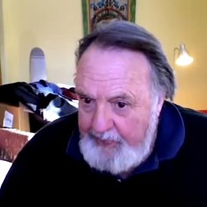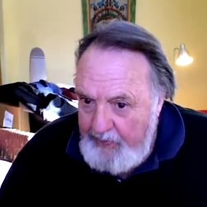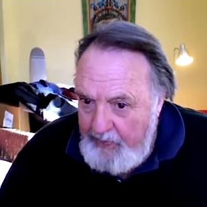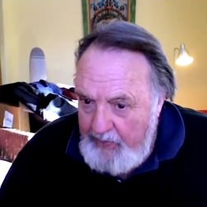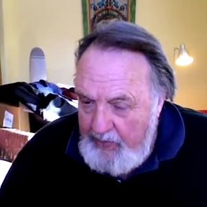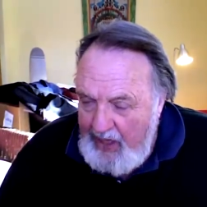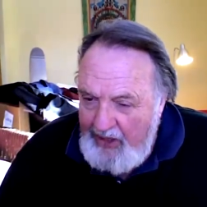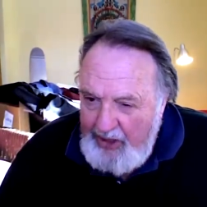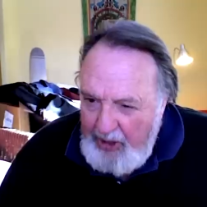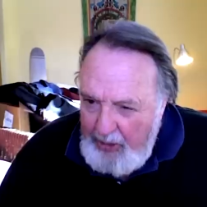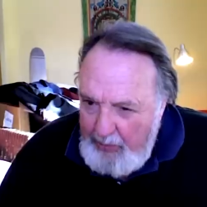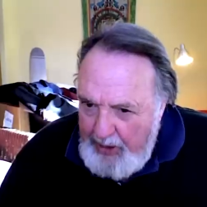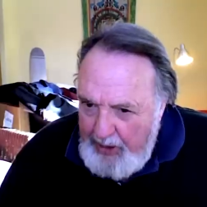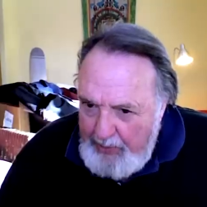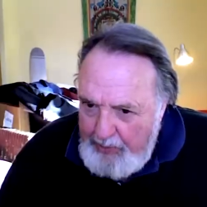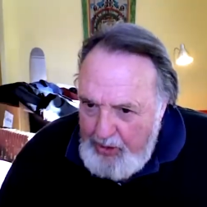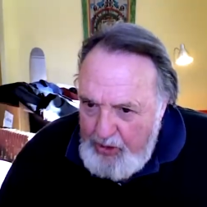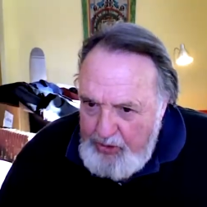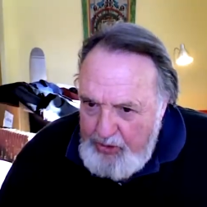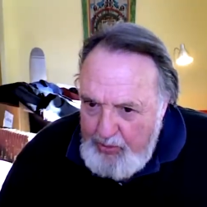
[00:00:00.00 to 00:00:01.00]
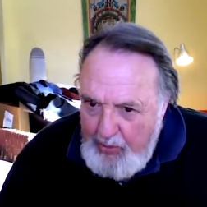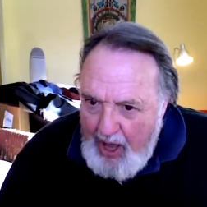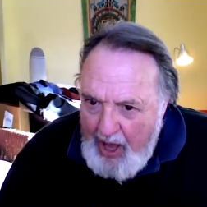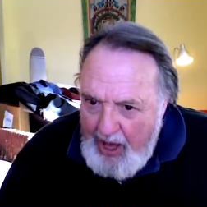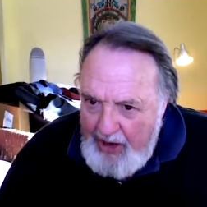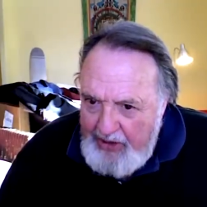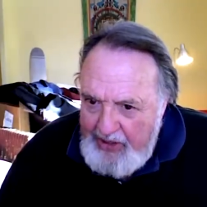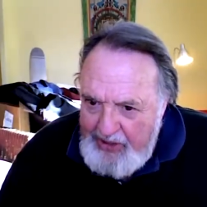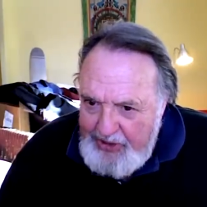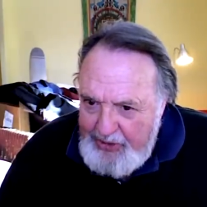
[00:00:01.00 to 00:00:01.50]
a little bit of
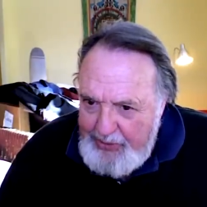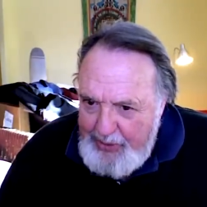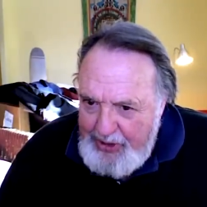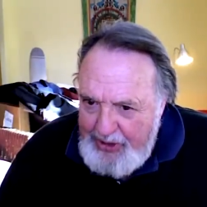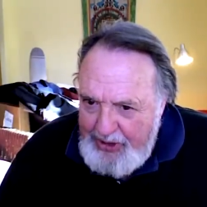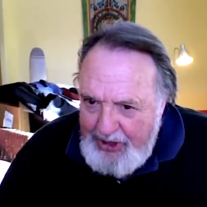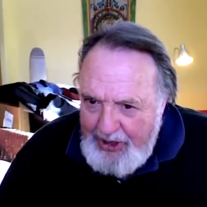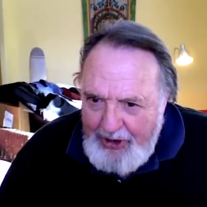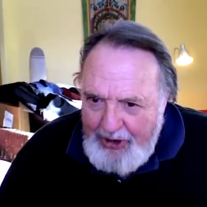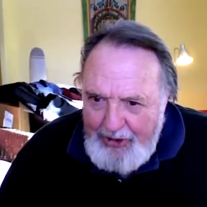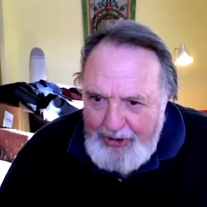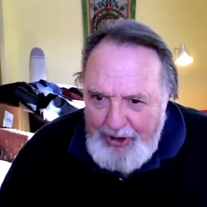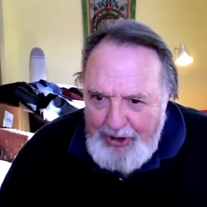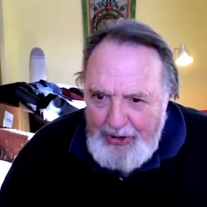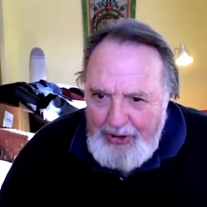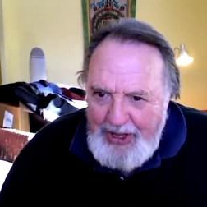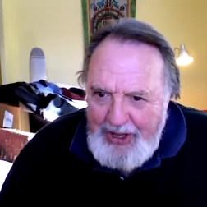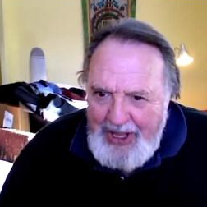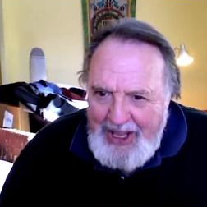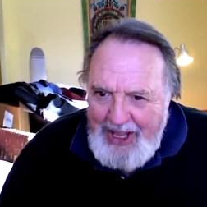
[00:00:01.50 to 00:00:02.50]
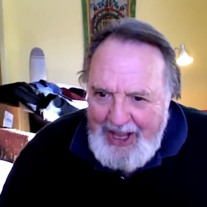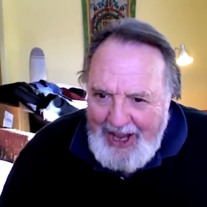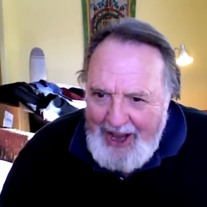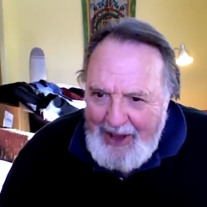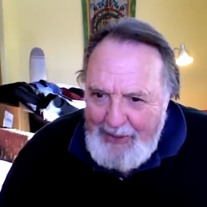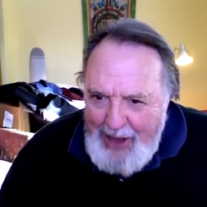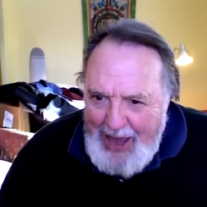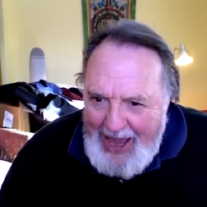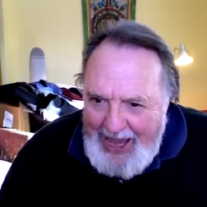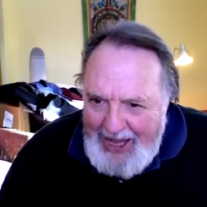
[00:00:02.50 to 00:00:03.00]
postmodernism in there, although
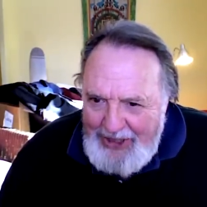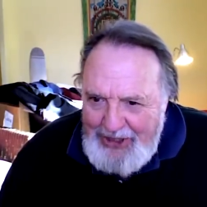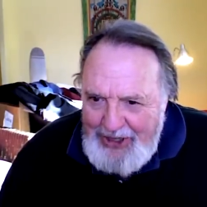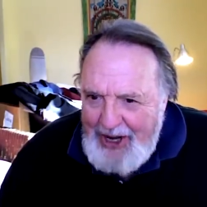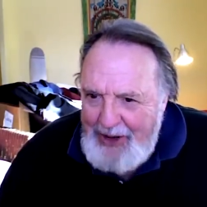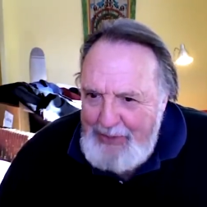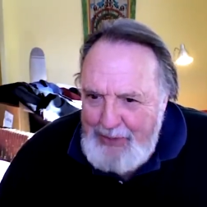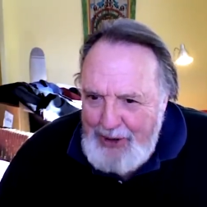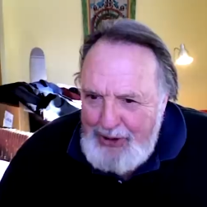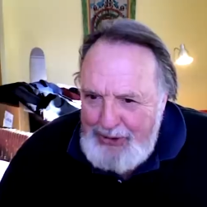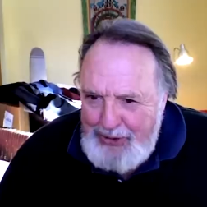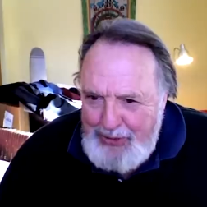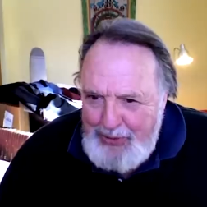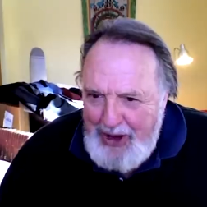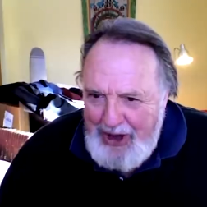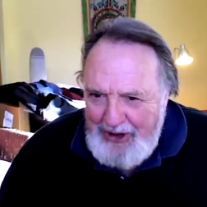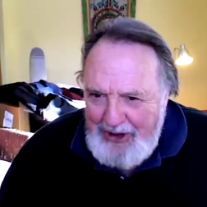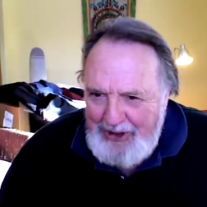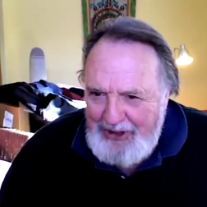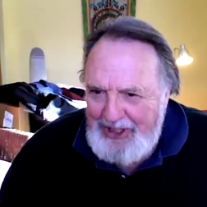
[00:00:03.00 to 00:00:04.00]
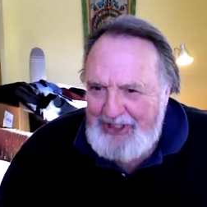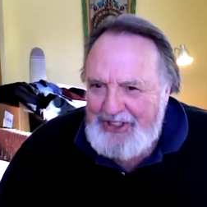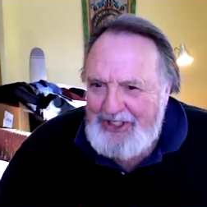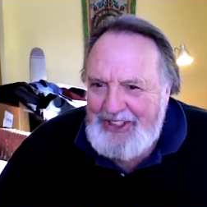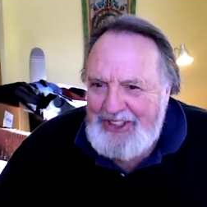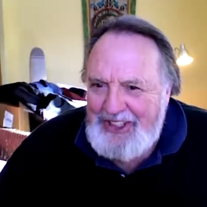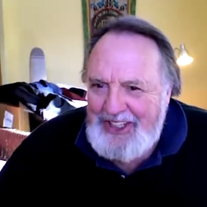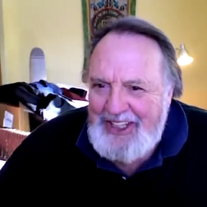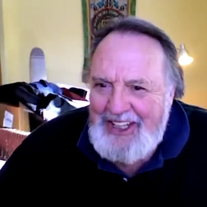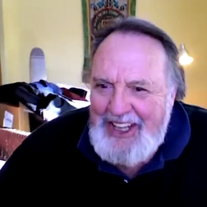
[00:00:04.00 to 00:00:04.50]
I'm anti
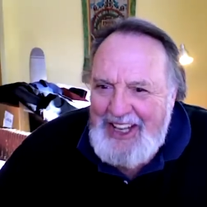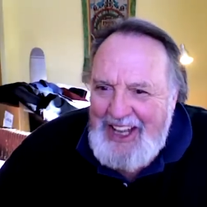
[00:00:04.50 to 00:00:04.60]
postmodernist.